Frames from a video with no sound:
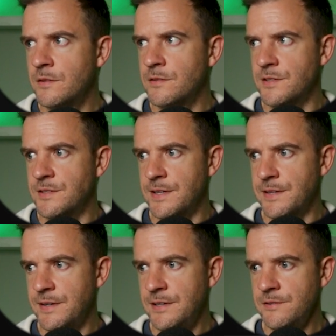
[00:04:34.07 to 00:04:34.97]
So take
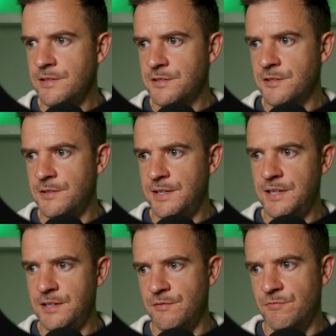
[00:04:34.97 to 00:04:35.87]
that out. Let's go
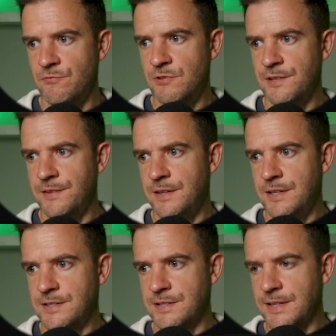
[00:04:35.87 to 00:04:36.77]
ahead and run
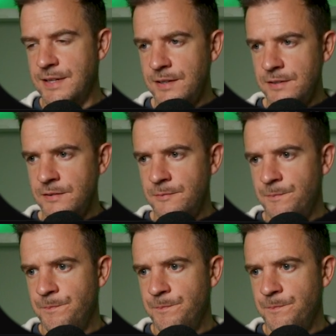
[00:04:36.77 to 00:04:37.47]
that again.